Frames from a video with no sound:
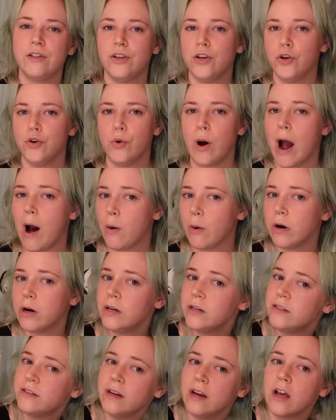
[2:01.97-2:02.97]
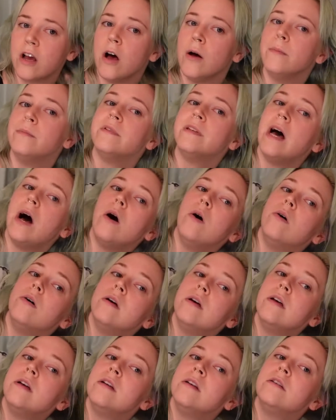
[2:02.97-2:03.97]
2 hours and it comes out
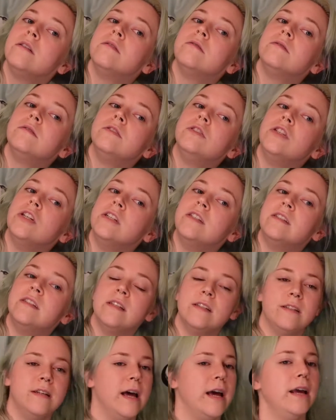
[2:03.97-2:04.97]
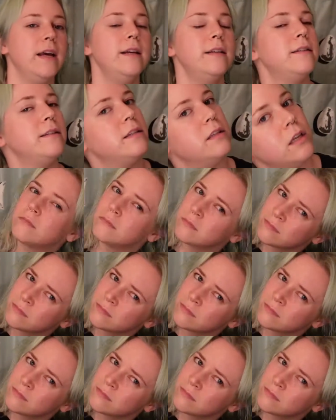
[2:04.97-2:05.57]
just as nice.